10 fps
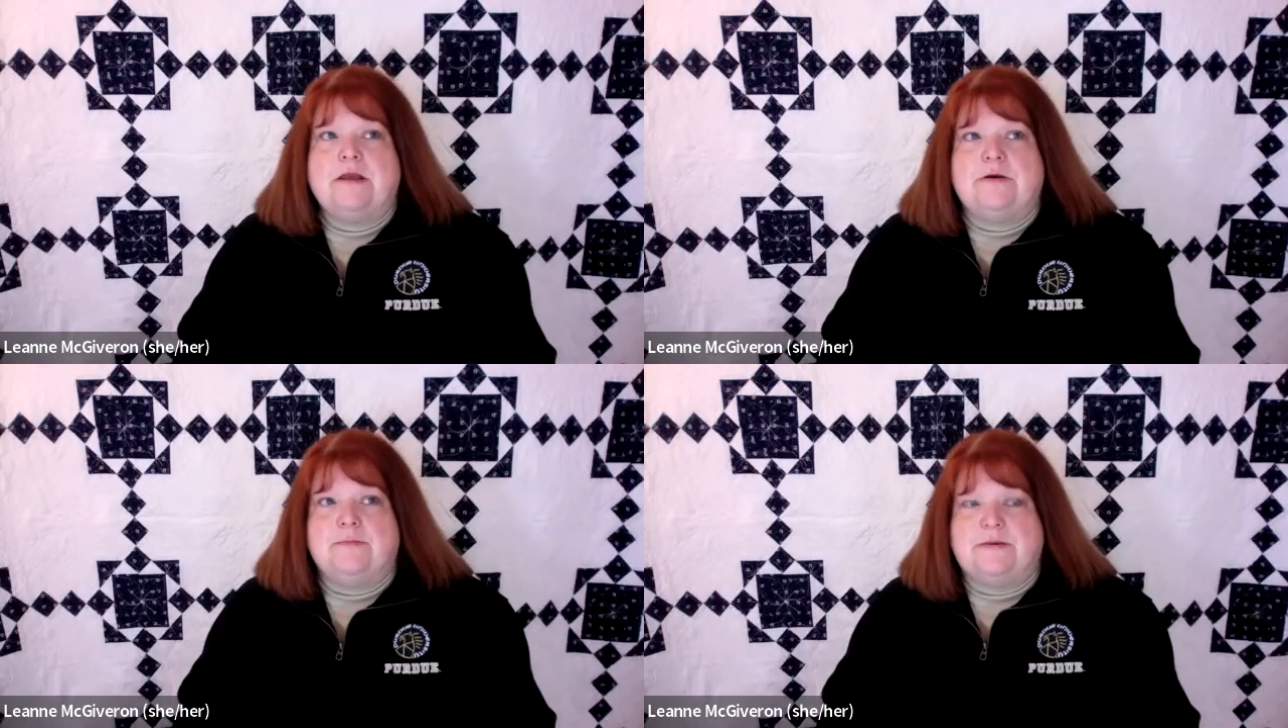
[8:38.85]

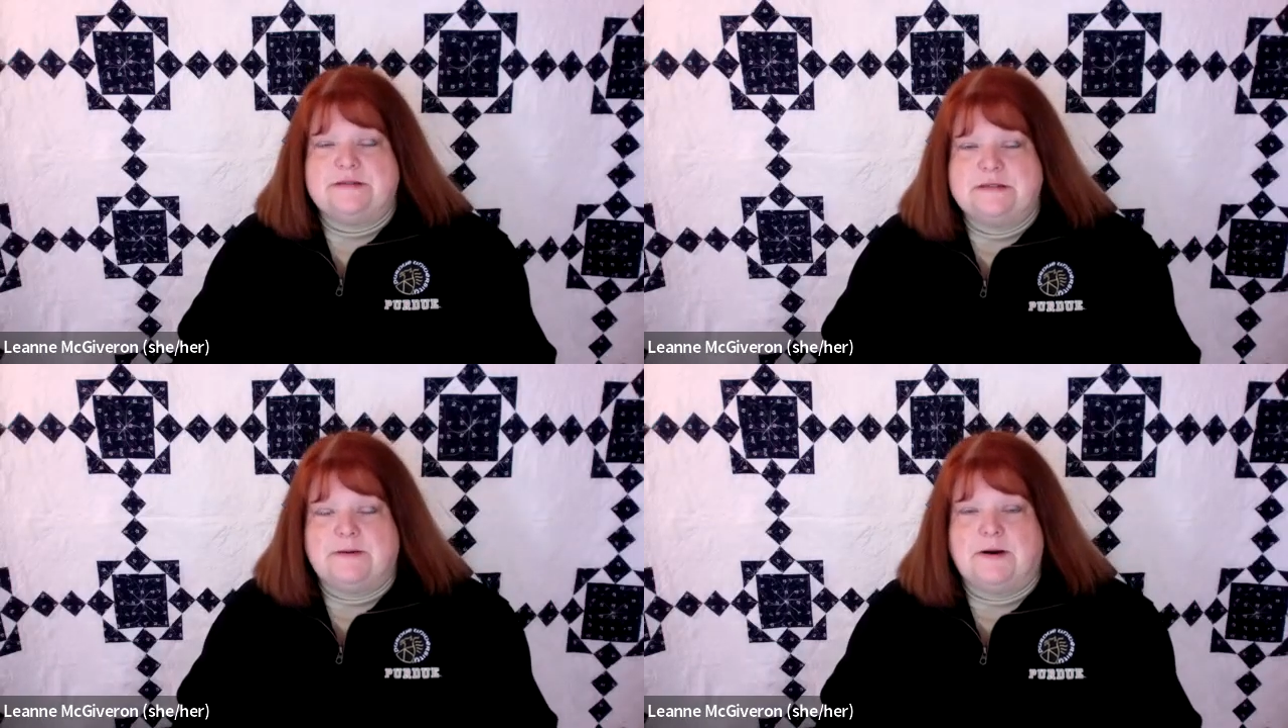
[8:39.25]
your
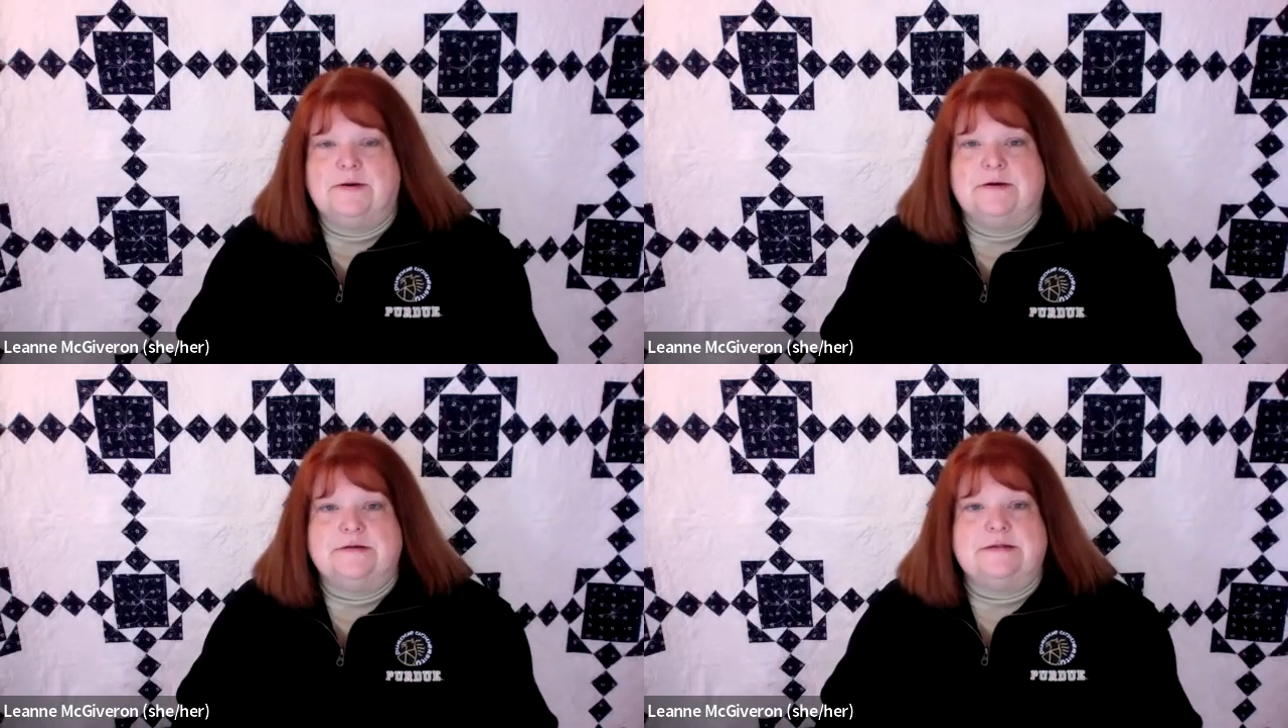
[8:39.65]
business
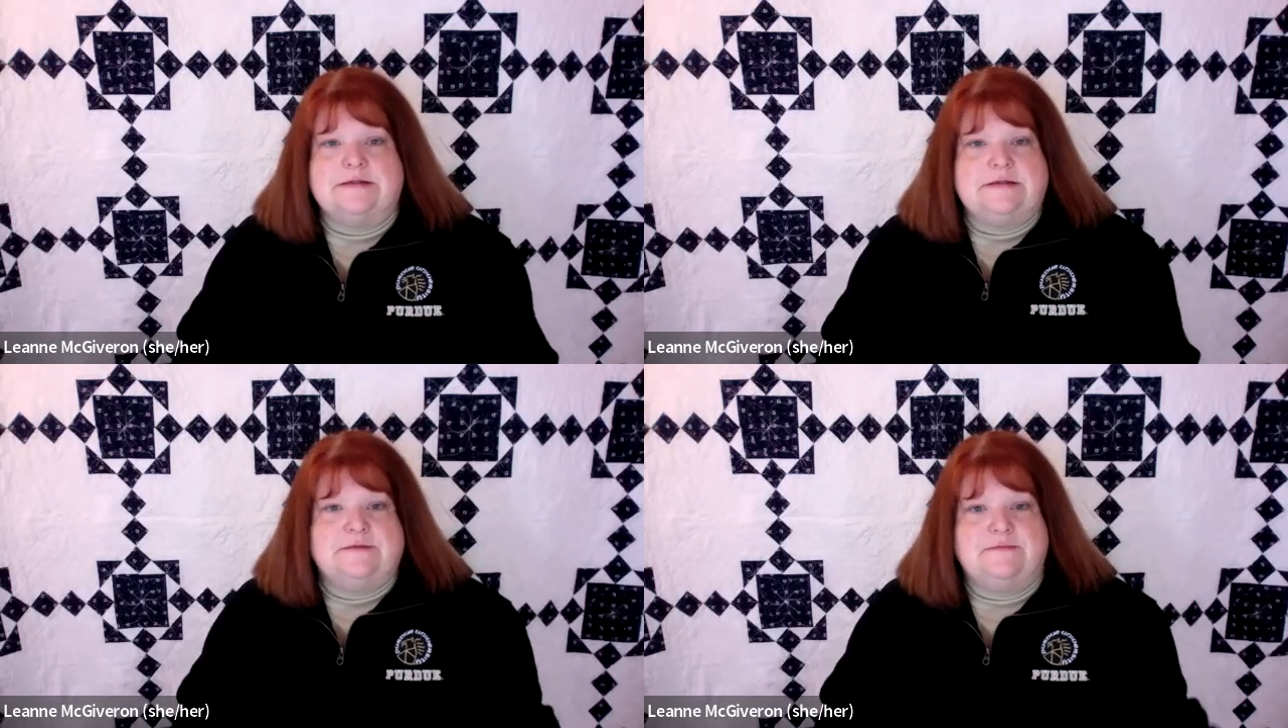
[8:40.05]
partners. It's
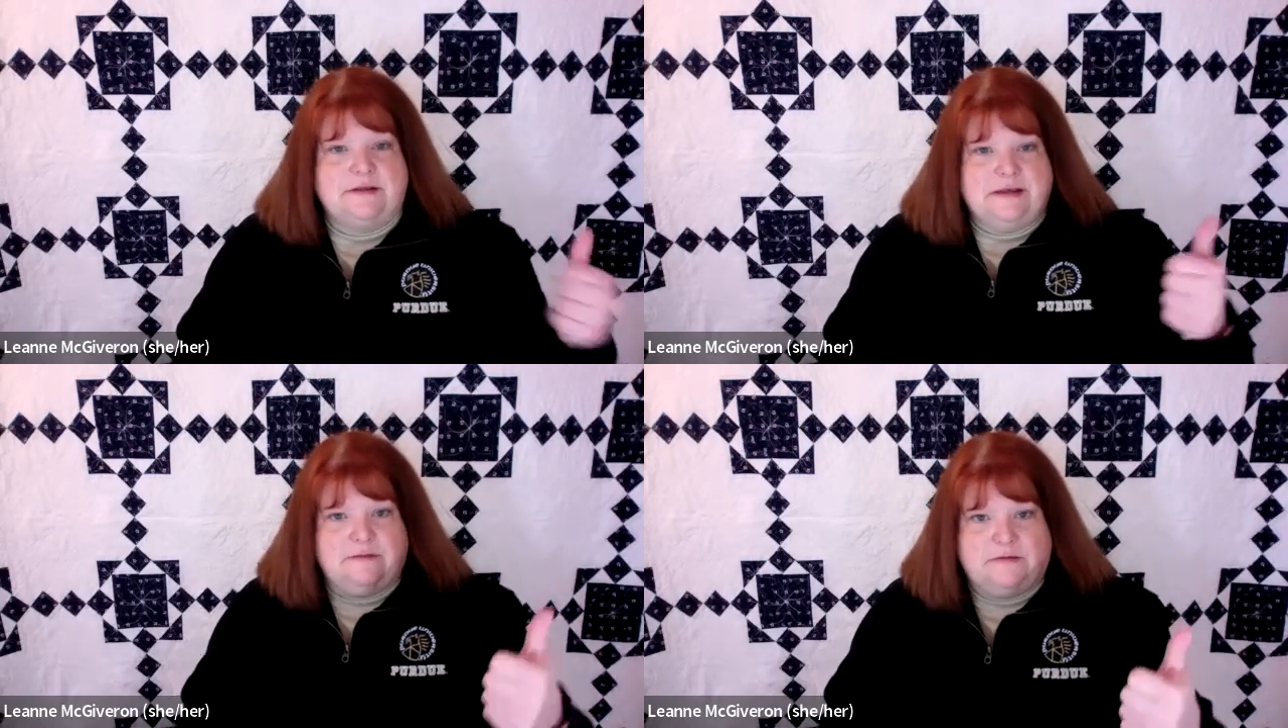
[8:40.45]
a different
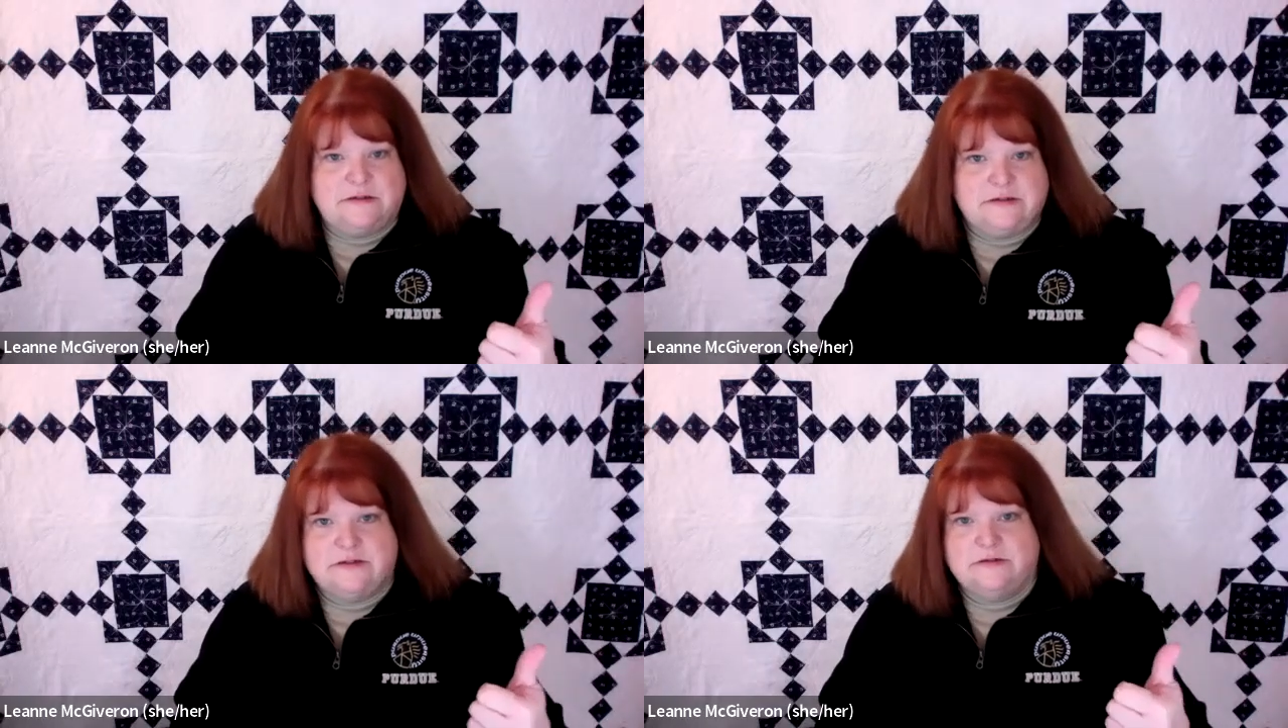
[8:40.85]

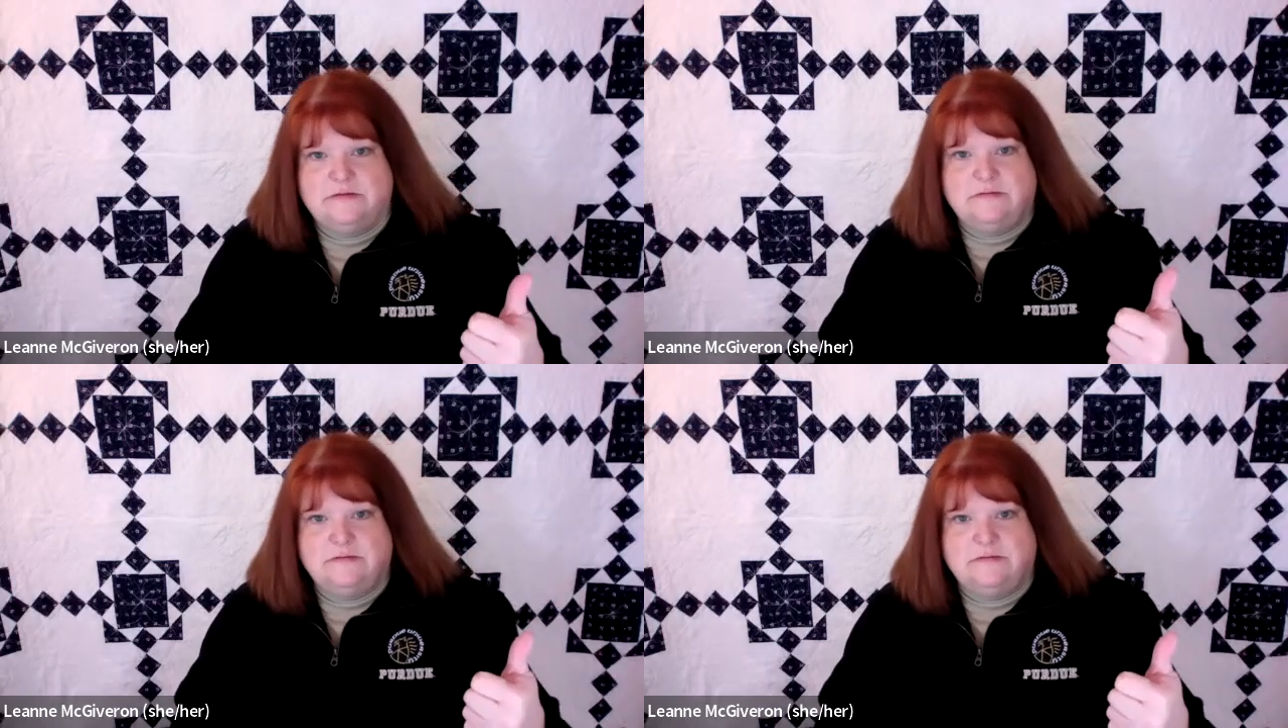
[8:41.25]
language.